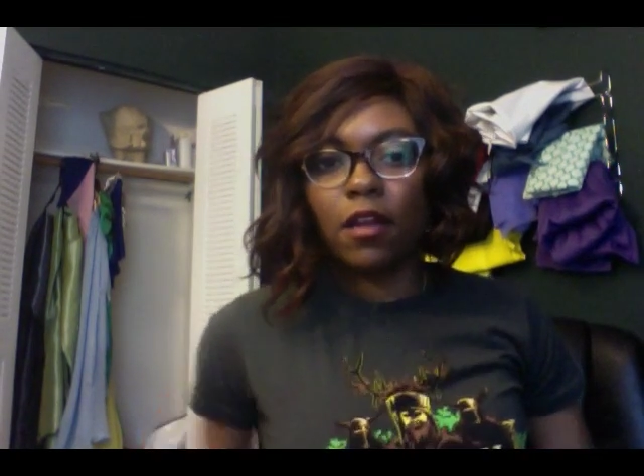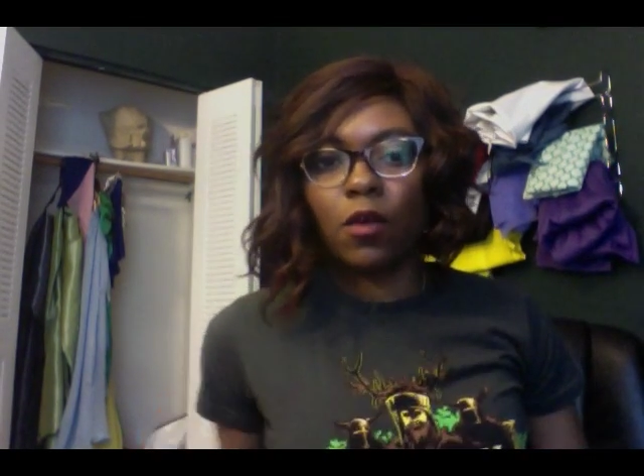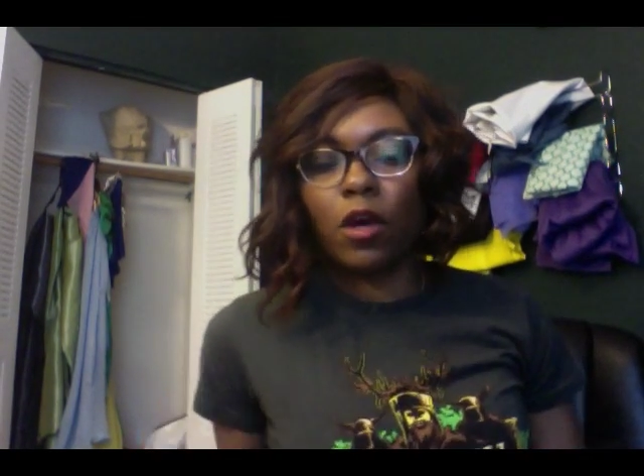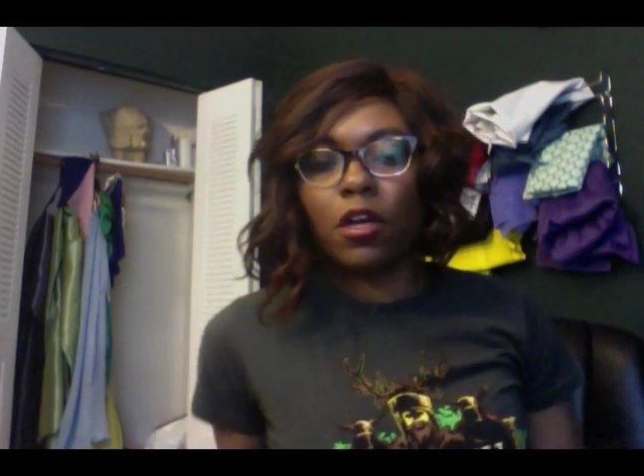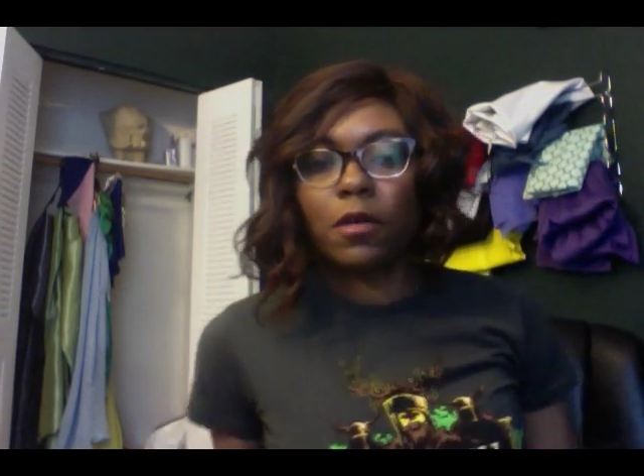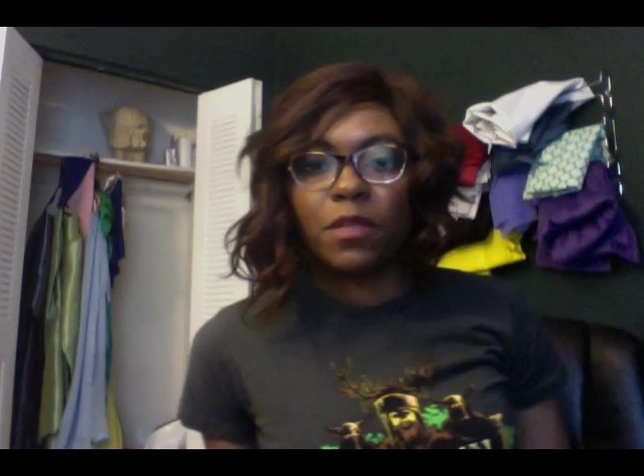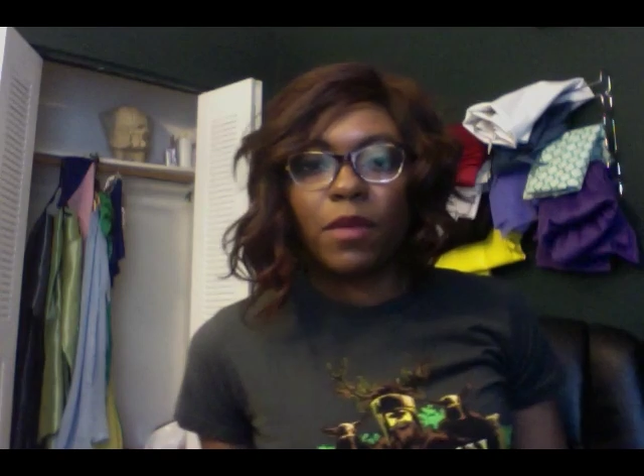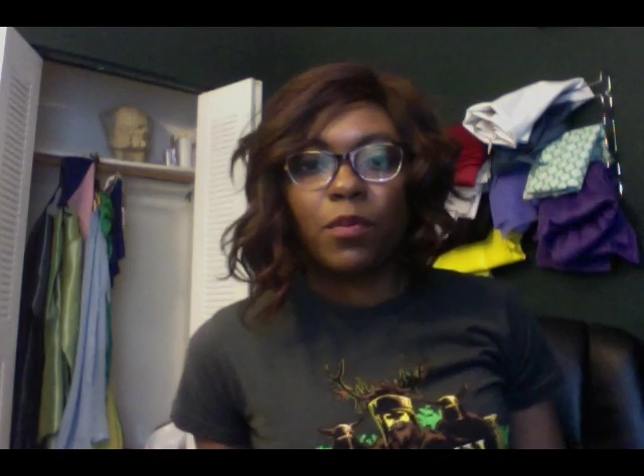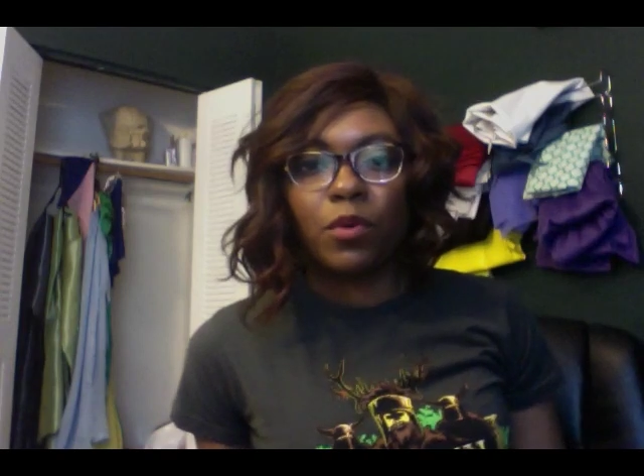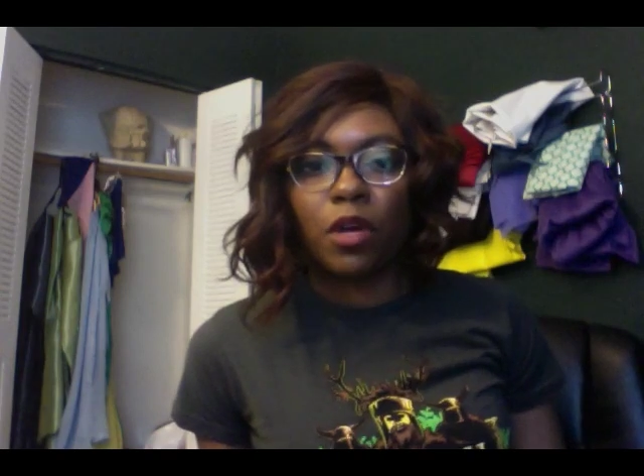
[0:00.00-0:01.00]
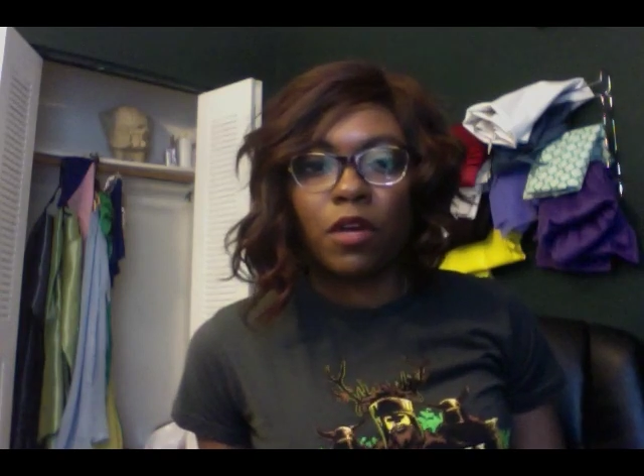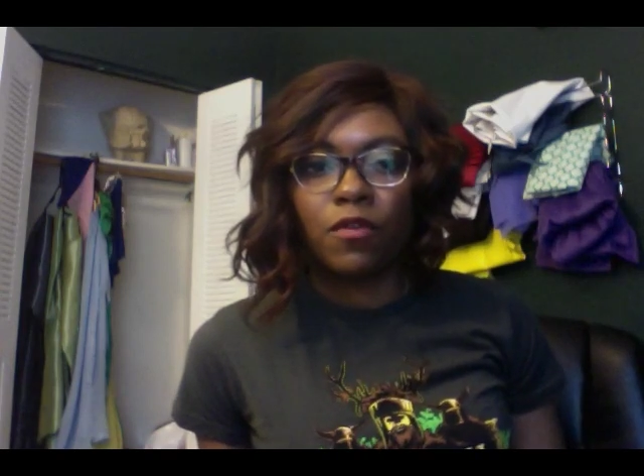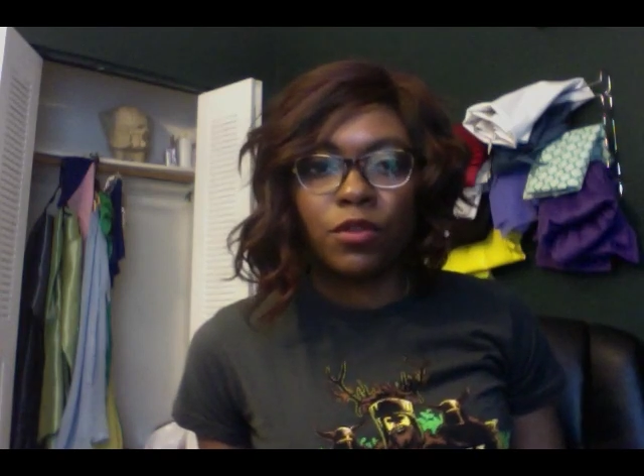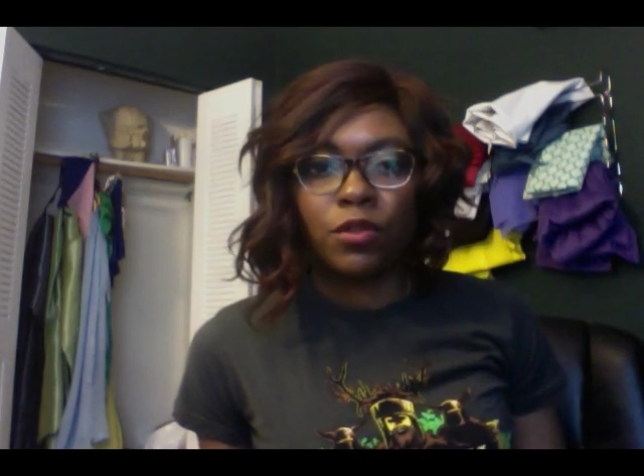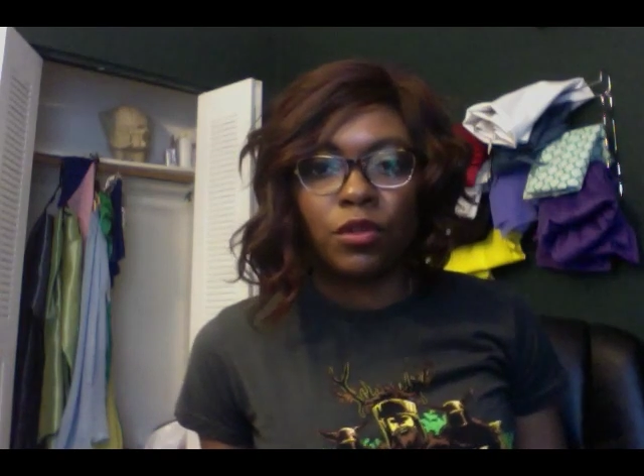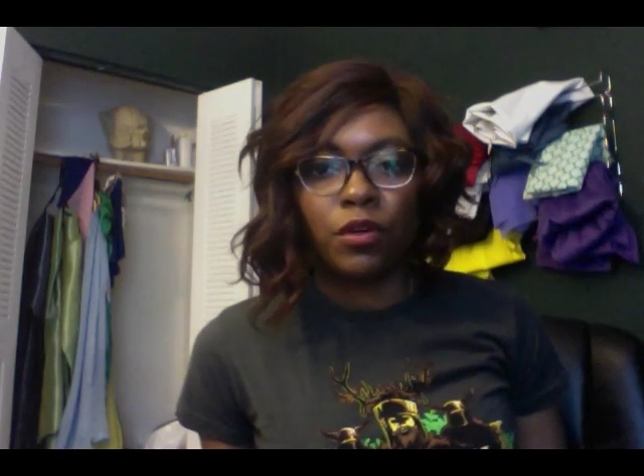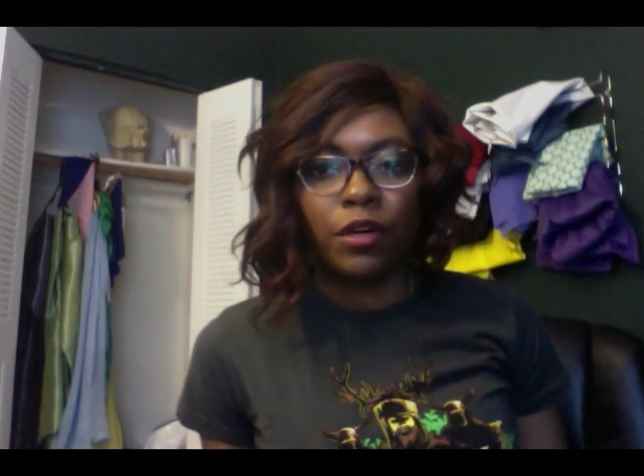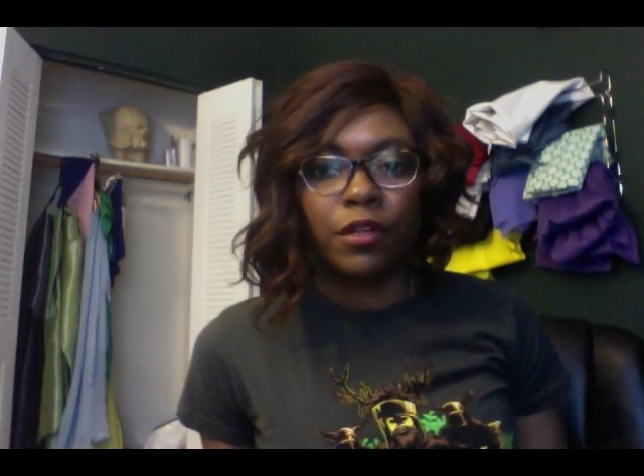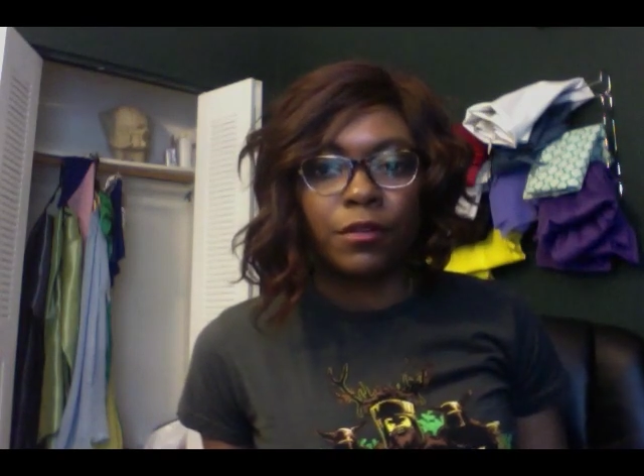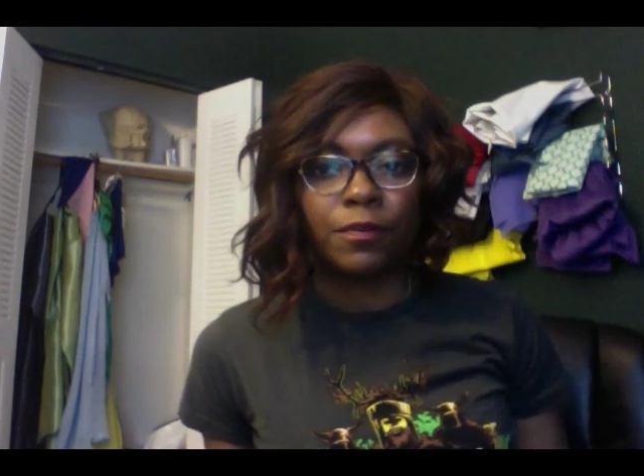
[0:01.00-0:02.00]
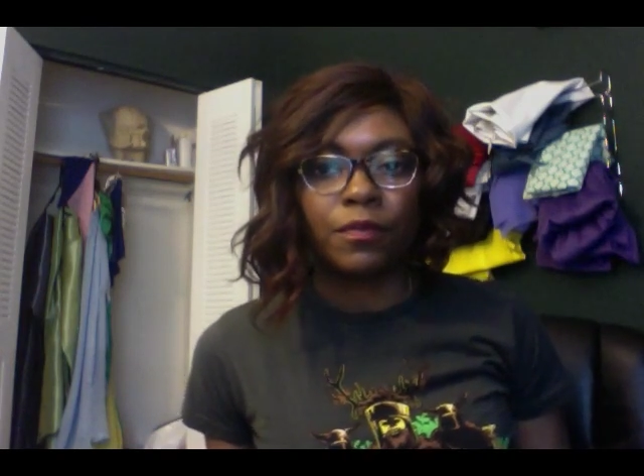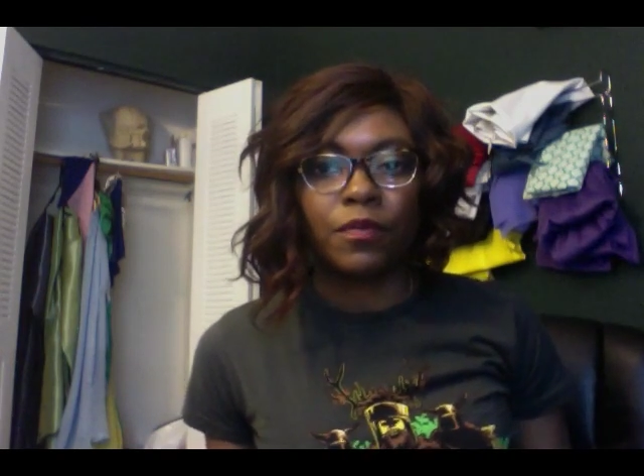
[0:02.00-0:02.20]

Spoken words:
and welcome to my book cover tutorial.